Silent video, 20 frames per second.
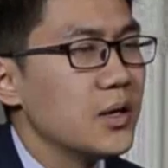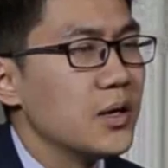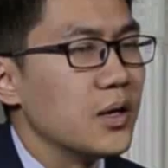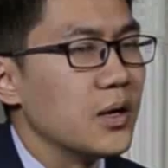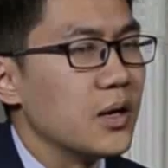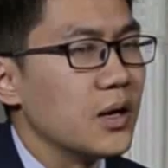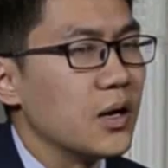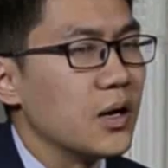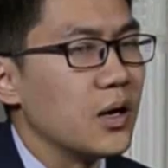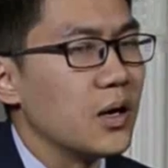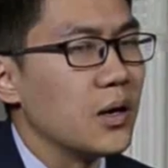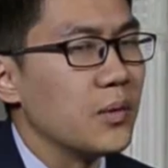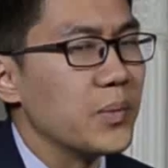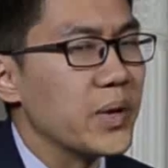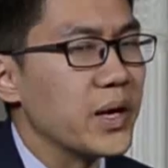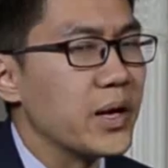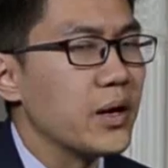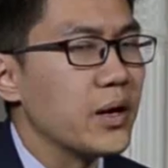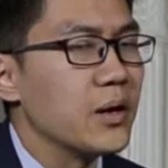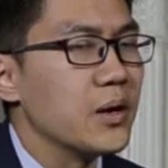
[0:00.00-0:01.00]

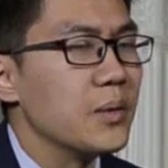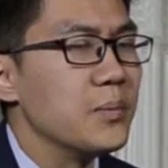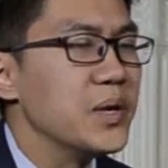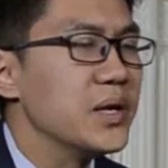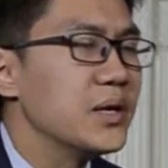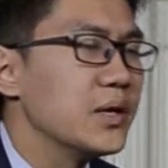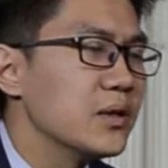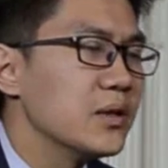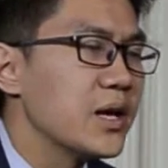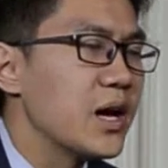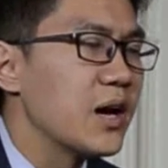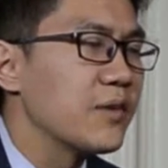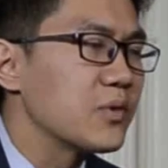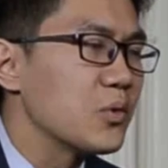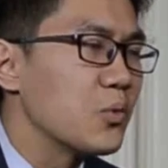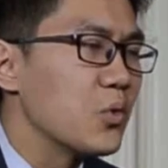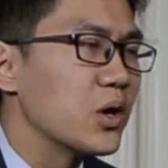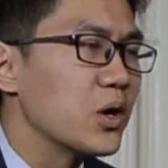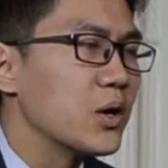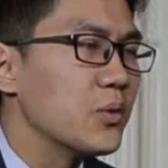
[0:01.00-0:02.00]
And immediately after
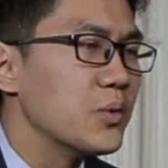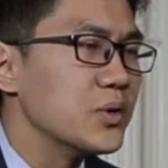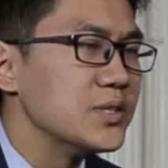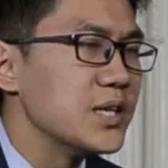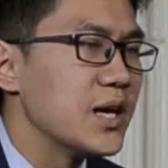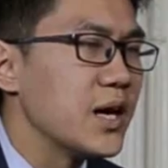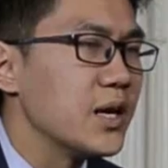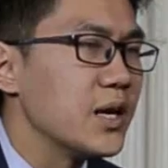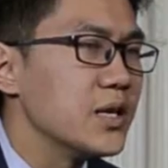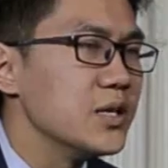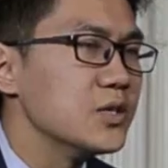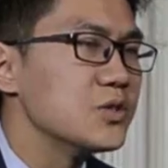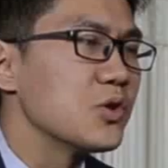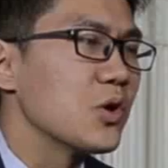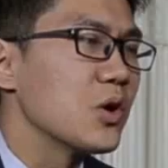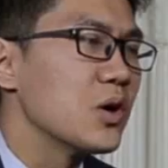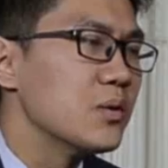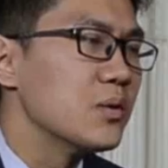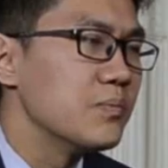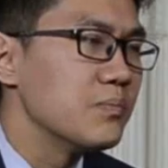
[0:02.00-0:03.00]
working with Dan, he
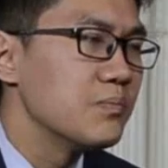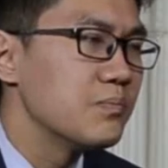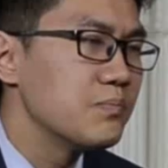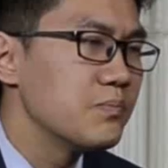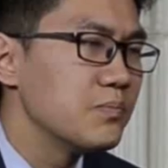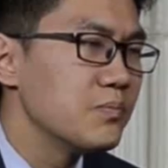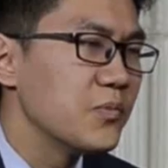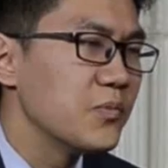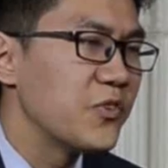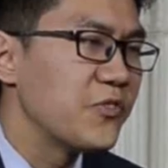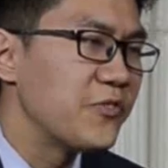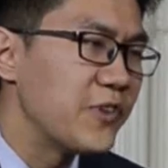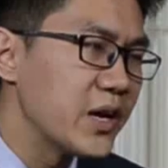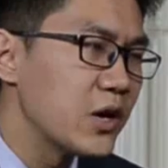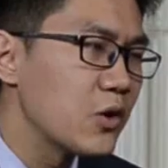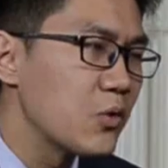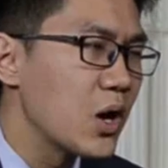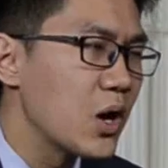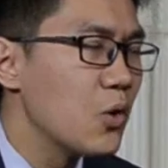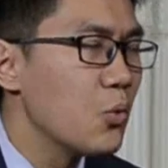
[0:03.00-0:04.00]
started
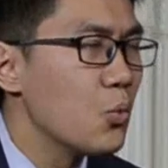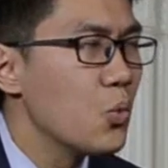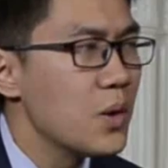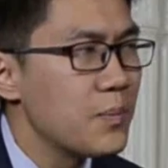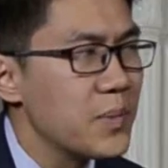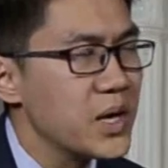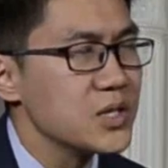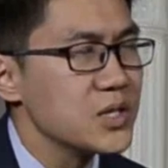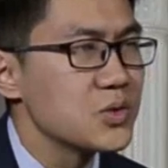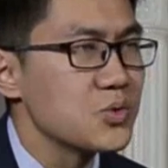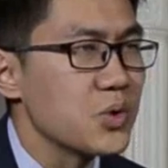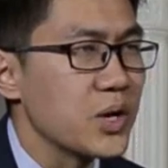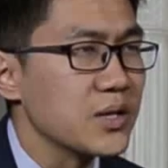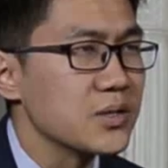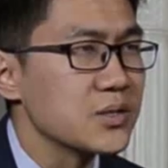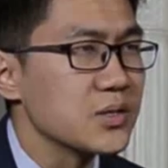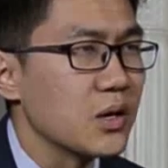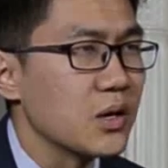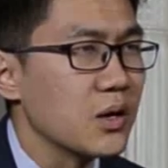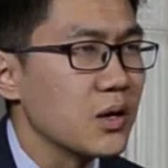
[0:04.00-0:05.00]
figuring out what my
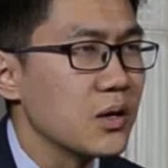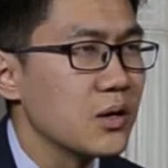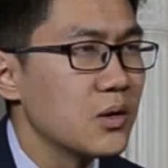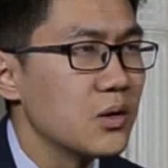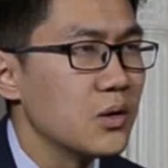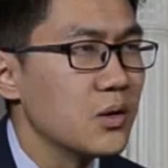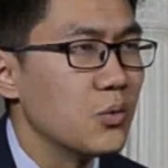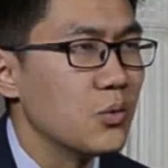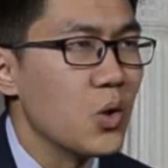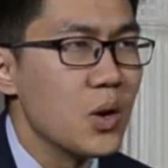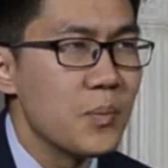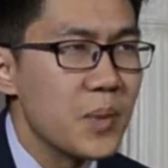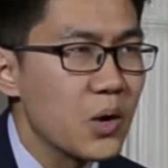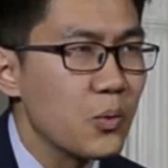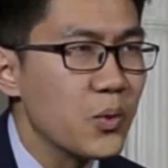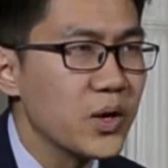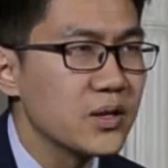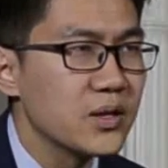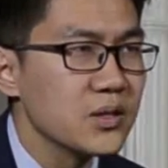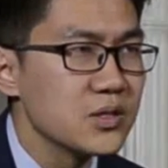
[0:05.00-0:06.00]
strengths are, what my
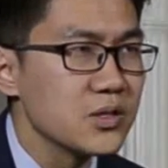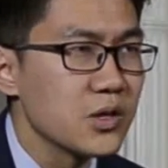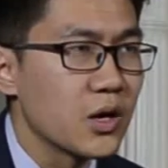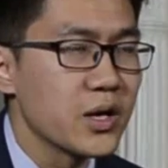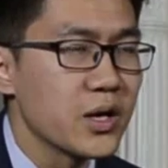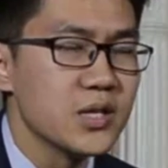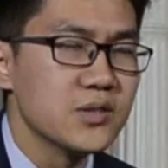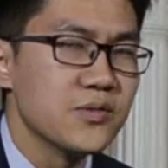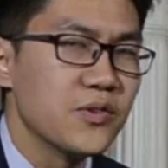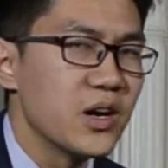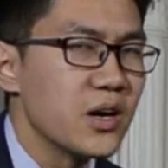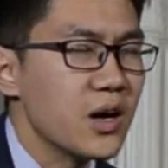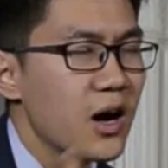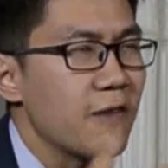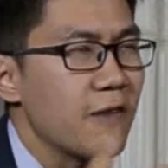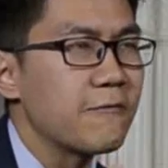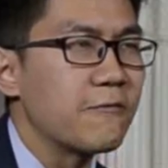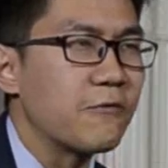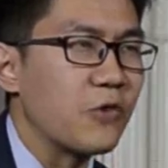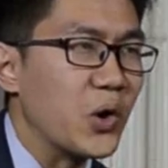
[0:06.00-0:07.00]
weaknesses are. He's very
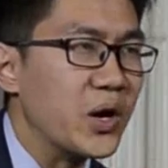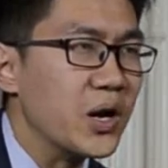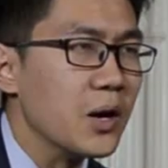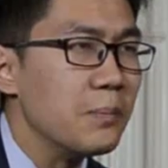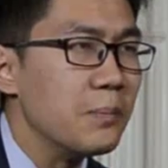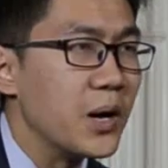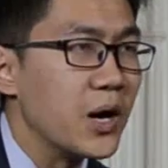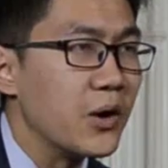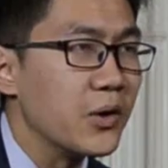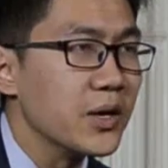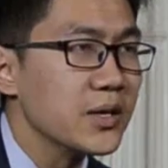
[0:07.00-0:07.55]
upfront about